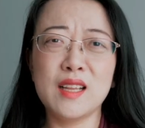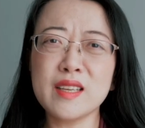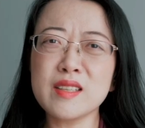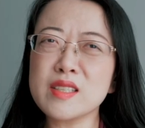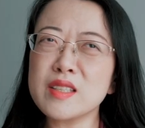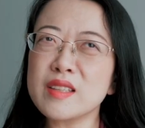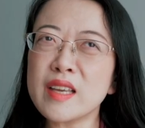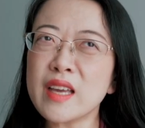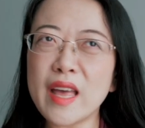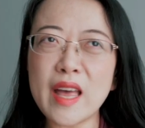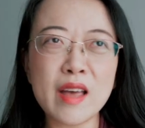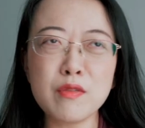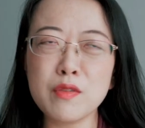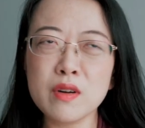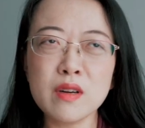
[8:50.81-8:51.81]
Like, did they
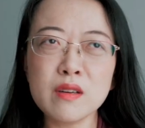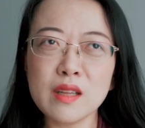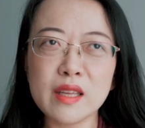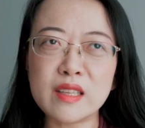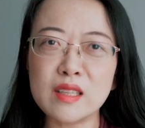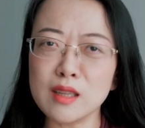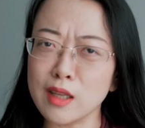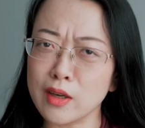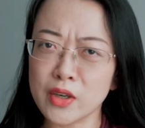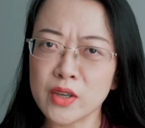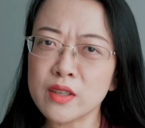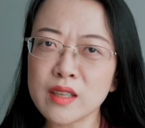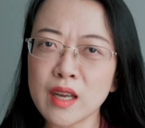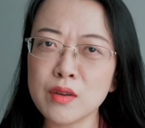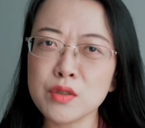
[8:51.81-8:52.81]
ever like
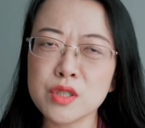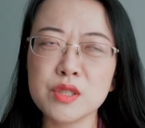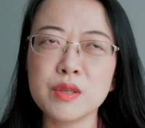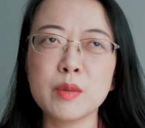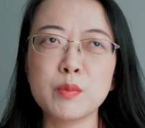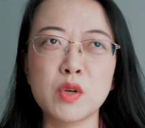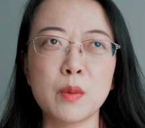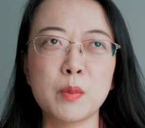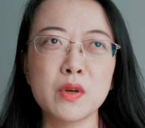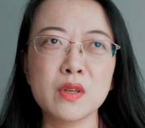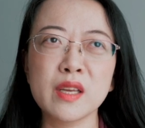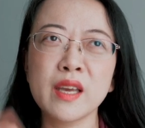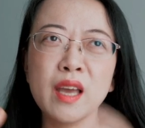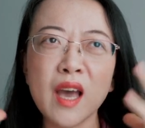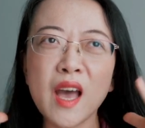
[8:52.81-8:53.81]
learn how to do it
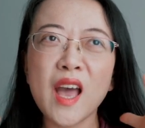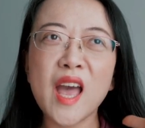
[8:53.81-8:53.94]
properly?